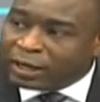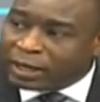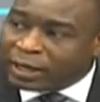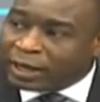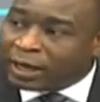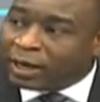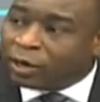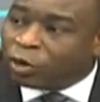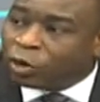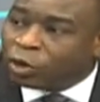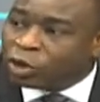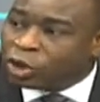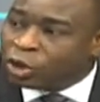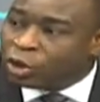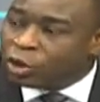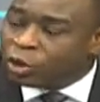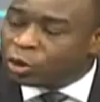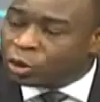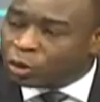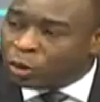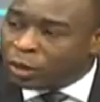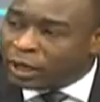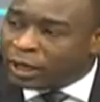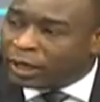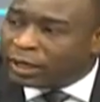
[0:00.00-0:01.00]
they can continue
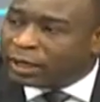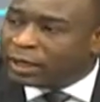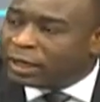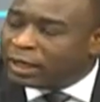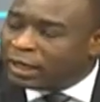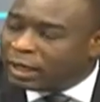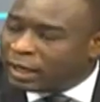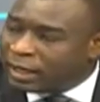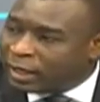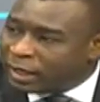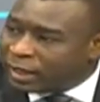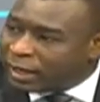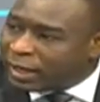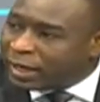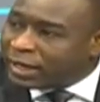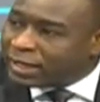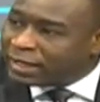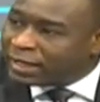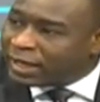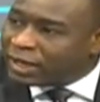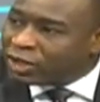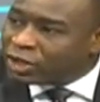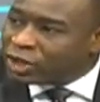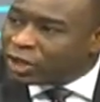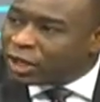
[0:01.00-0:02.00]
to lend. That
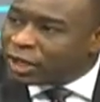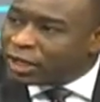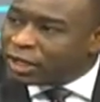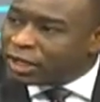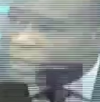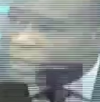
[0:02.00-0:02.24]
essentially